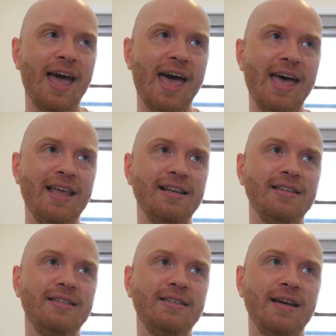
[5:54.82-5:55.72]

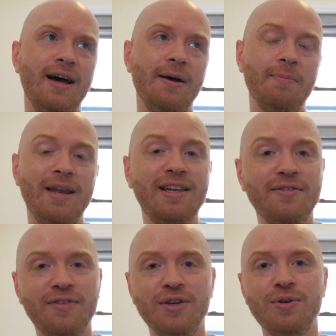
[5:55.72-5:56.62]
And many
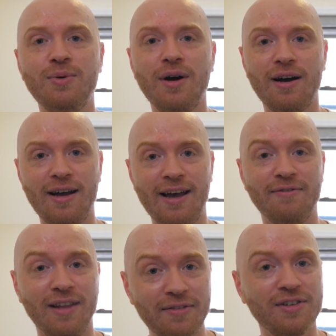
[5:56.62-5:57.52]
of you
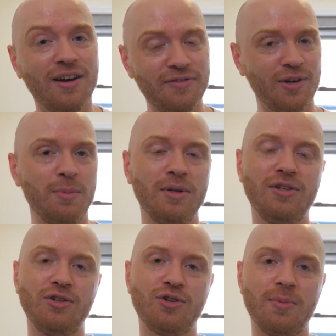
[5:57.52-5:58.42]
have left off your image
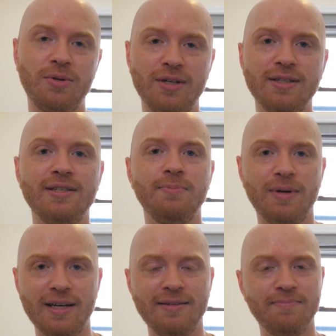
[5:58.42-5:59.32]
descriptions,
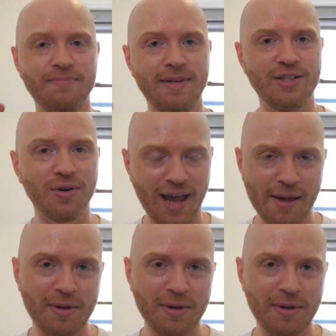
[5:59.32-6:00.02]
but it's okay